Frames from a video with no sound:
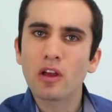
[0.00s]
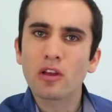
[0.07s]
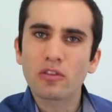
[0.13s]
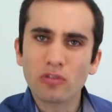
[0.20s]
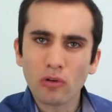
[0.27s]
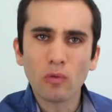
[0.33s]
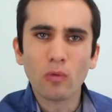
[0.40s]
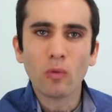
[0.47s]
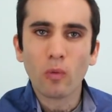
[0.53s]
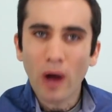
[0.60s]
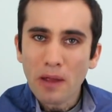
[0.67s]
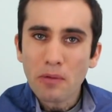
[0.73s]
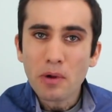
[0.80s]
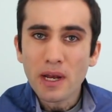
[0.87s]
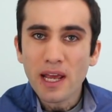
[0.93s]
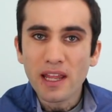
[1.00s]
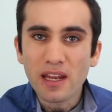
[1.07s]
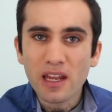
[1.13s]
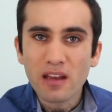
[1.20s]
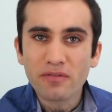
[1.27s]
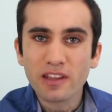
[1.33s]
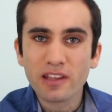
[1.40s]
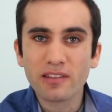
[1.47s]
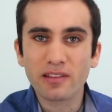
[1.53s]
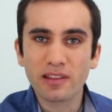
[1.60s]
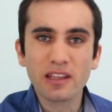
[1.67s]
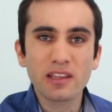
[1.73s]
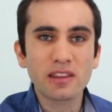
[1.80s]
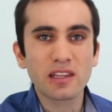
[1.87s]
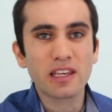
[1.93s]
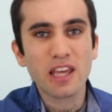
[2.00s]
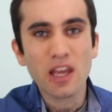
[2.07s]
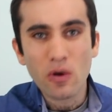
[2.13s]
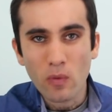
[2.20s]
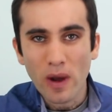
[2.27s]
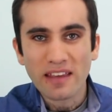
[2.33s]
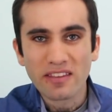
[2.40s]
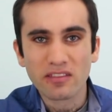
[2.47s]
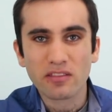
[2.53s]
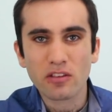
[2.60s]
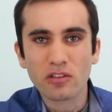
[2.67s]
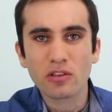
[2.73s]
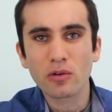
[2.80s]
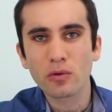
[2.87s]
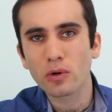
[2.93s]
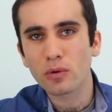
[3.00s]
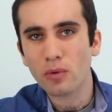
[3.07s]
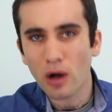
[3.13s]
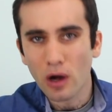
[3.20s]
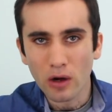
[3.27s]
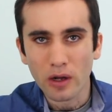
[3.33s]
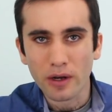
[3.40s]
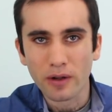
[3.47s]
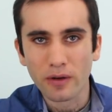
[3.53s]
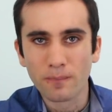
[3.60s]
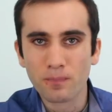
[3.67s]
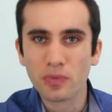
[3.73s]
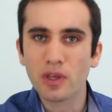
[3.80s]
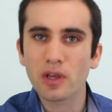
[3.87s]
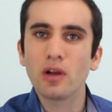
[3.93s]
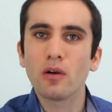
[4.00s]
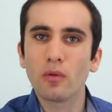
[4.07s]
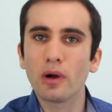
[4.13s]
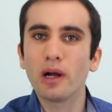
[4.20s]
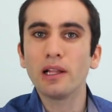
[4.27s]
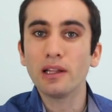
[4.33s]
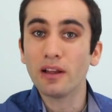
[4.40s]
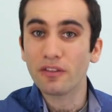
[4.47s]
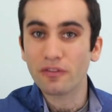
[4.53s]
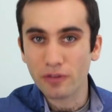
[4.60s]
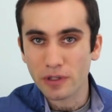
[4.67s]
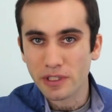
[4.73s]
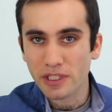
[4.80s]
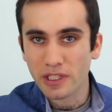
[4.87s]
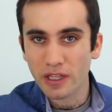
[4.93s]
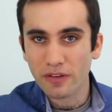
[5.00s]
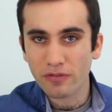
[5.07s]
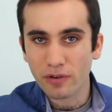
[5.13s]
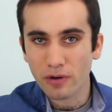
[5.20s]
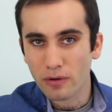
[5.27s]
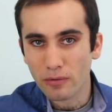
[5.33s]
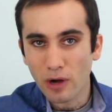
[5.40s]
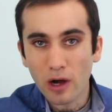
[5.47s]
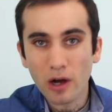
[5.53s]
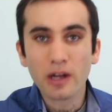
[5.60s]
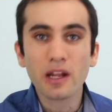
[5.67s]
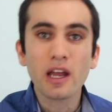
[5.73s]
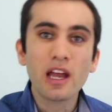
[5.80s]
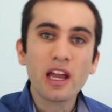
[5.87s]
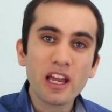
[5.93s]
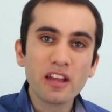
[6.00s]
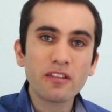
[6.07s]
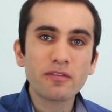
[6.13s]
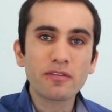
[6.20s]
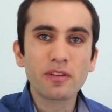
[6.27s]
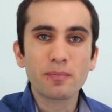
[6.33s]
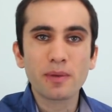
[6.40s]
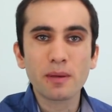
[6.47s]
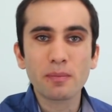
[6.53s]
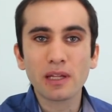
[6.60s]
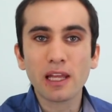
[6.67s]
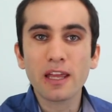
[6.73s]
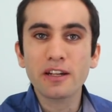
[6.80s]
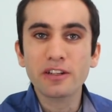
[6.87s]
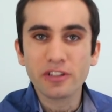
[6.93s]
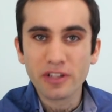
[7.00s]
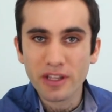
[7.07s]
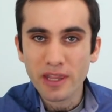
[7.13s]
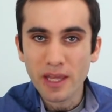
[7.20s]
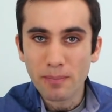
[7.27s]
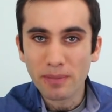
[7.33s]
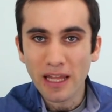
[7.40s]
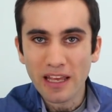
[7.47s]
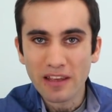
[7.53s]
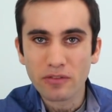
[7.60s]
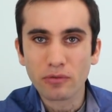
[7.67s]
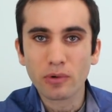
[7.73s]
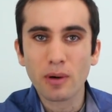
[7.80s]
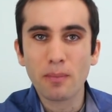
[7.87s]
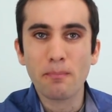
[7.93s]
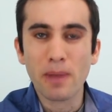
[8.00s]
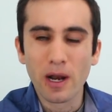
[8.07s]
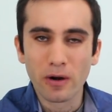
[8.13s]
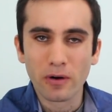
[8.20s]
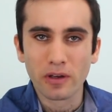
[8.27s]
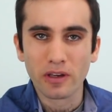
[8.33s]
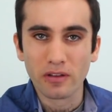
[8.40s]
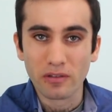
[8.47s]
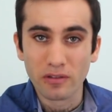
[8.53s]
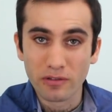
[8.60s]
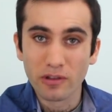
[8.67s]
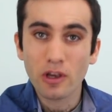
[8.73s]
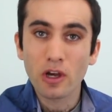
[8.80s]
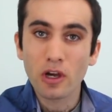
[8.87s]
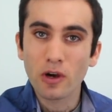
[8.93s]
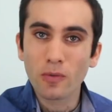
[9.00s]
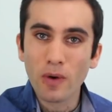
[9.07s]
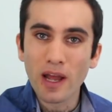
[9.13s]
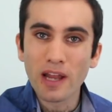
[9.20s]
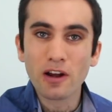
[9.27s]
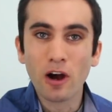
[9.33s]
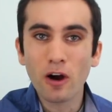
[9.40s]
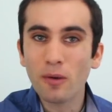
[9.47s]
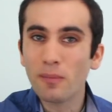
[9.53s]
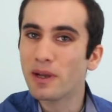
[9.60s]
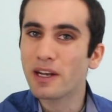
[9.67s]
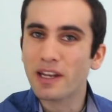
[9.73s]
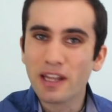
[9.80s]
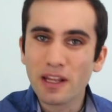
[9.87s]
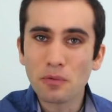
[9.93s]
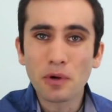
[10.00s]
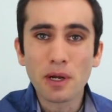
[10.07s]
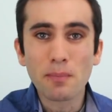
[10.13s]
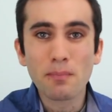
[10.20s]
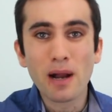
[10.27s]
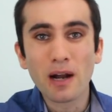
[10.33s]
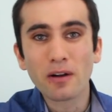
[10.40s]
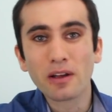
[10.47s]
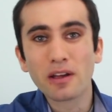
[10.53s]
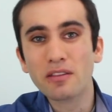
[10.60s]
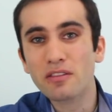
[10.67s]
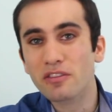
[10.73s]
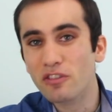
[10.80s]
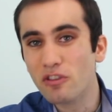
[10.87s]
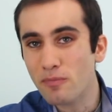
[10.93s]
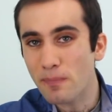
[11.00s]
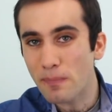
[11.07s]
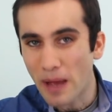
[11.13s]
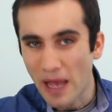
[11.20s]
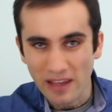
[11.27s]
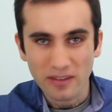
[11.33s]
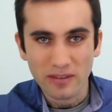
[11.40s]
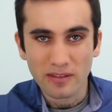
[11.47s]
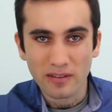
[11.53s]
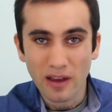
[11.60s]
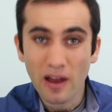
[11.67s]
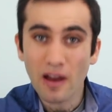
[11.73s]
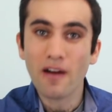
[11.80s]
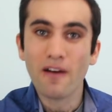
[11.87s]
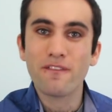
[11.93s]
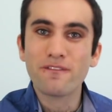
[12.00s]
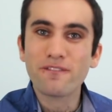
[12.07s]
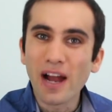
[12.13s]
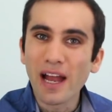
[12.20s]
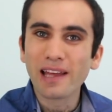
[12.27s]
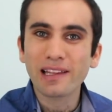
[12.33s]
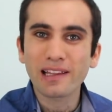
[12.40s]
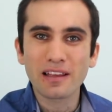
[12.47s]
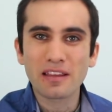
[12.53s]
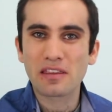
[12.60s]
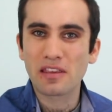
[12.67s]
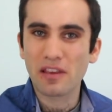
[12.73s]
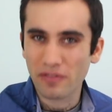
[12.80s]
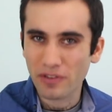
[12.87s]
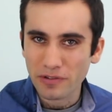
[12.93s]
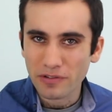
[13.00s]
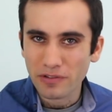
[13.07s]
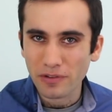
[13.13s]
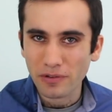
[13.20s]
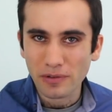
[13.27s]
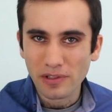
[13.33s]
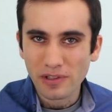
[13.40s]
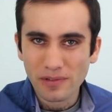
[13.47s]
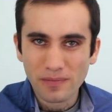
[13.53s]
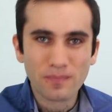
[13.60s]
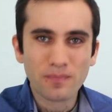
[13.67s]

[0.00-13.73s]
So why would any of this lead the U S to sue Iran? Well, unfortunately for Iran, eight of the people injured in that blast were Americans, who went home and did what Americans do best. File a civil suit.